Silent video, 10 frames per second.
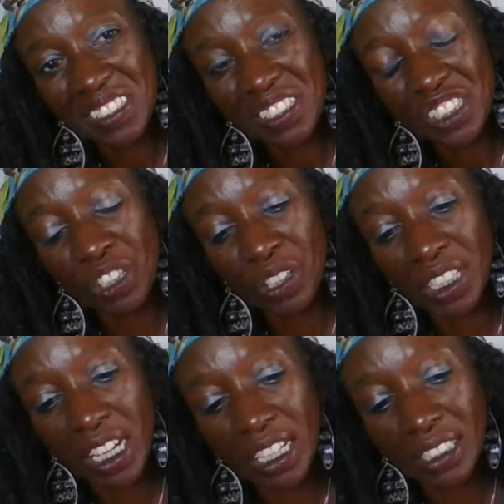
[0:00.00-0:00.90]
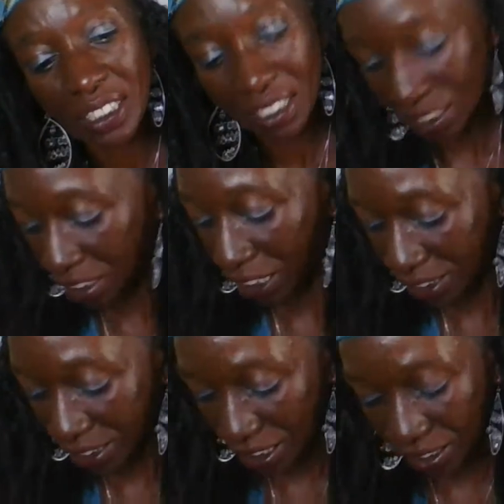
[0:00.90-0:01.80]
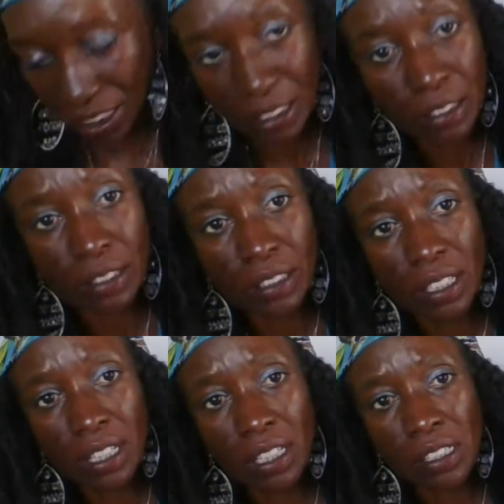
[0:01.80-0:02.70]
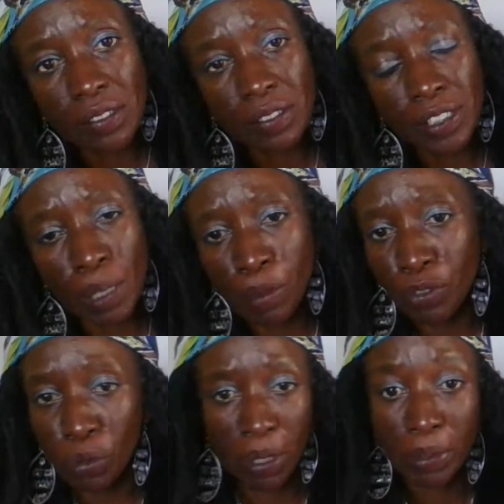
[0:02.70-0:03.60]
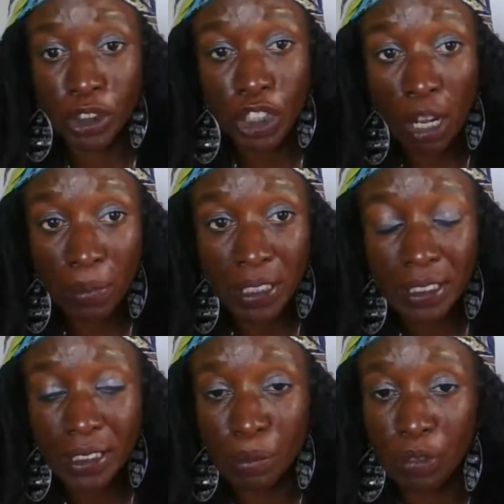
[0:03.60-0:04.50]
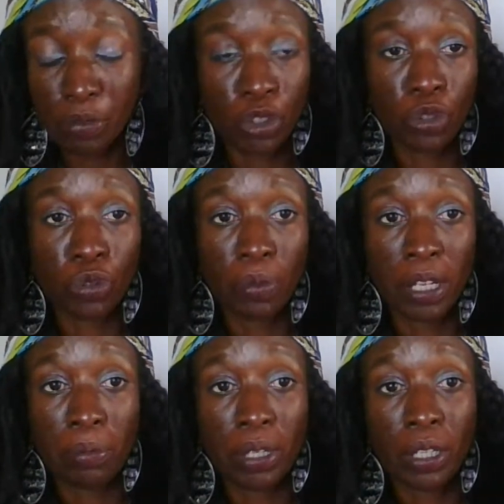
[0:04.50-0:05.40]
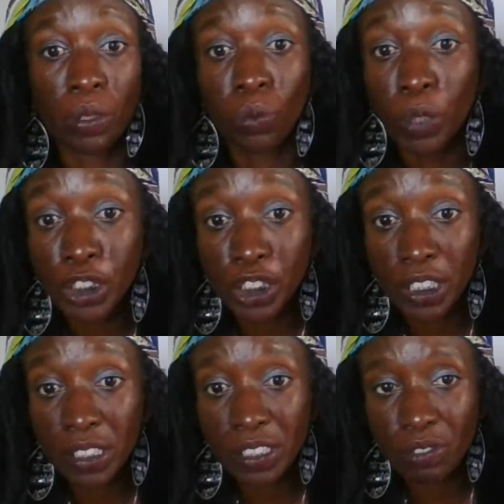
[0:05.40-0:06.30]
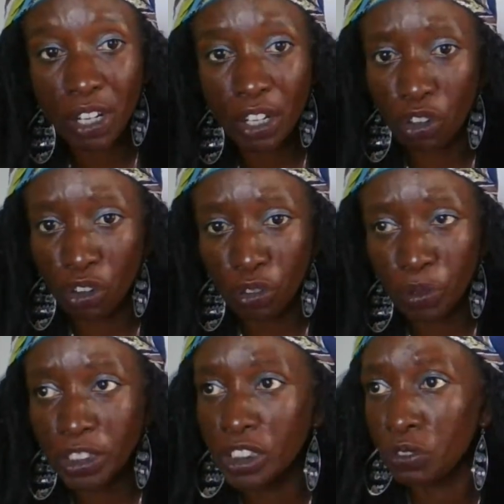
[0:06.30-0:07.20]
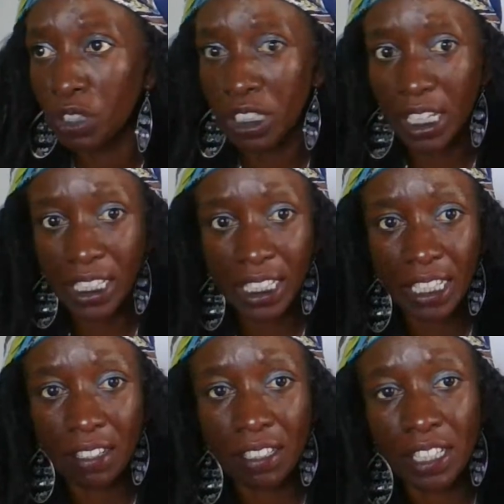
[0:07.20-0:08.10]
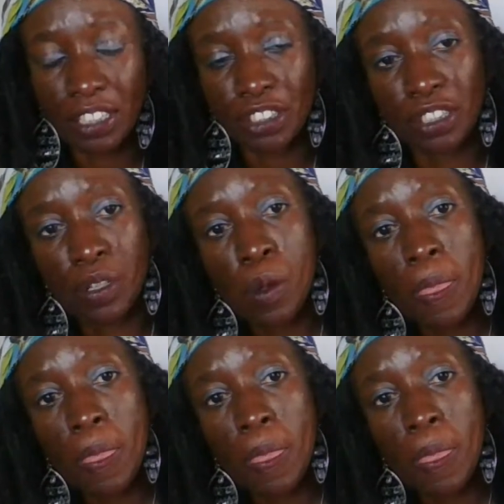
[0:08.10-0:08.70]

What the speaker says: So again, like I said, I think some of you may be shamans, some of you may be witches, right? Earth witches really like getting out of nature.